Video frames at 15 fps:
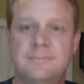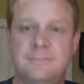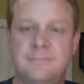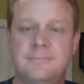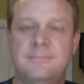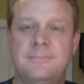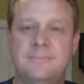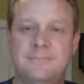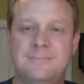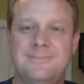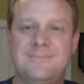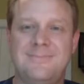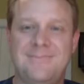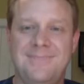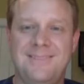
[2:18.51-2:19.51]
mail.
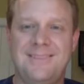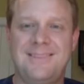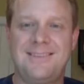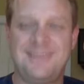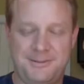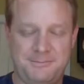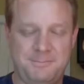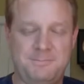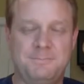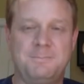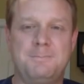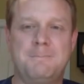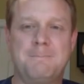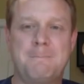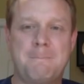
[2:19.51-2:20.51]
Now, what we do, Blair,
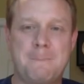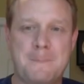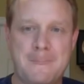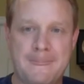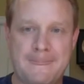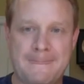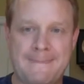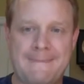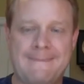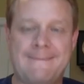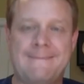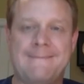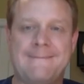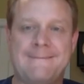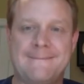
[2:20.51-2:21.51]
is we'll do direct
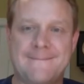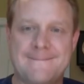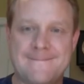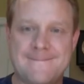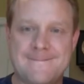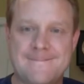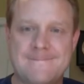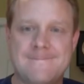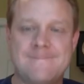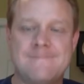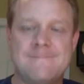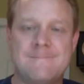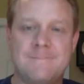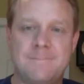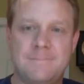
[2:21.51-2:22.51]
mail to,
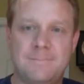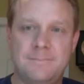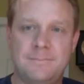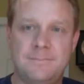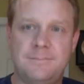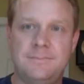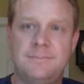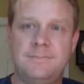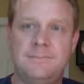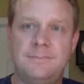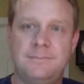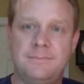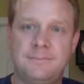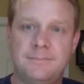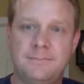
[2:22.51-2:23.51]
we actually do listed
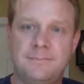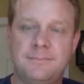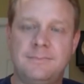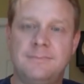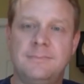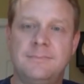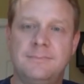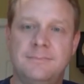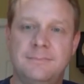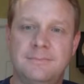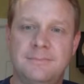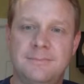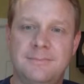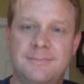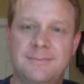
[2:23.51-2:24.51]
houses.
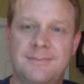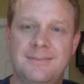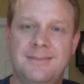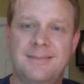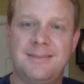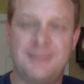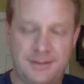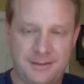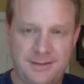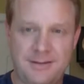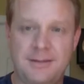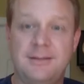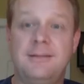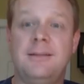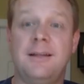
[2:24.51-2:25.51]
We'll do
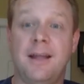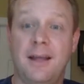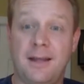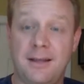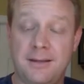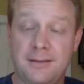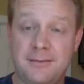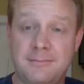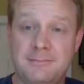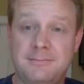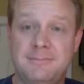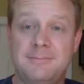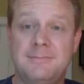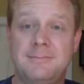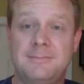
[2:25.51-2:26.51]
direct mail to listed
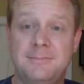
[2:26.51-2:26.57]
houses.